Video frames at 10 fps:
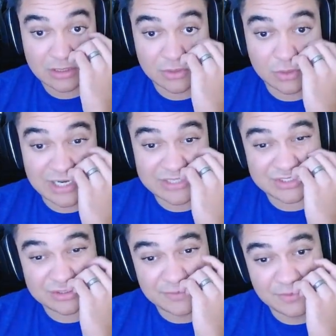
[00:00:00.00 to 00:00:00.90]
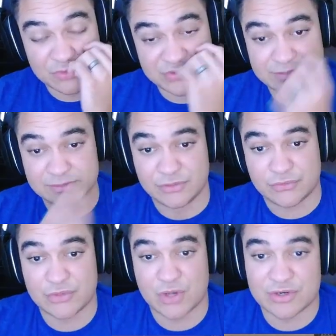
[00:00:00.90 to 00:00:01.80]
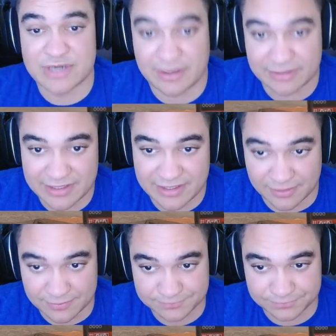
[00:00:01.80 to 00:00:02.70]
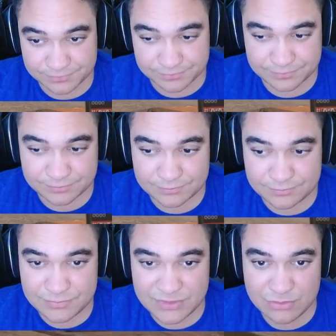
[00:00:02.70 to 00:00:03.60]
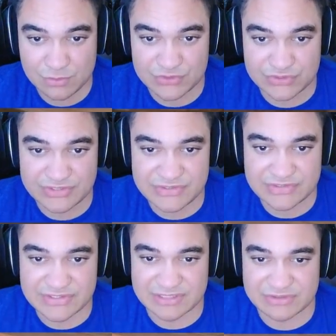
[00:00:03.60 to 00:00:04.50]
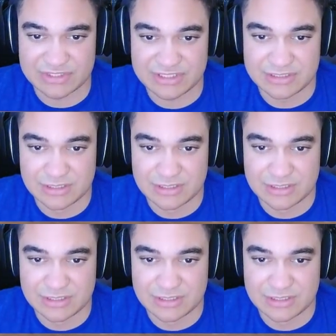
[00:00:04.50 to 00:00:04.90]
or actually a little bit more similar to the R99, which this is actually,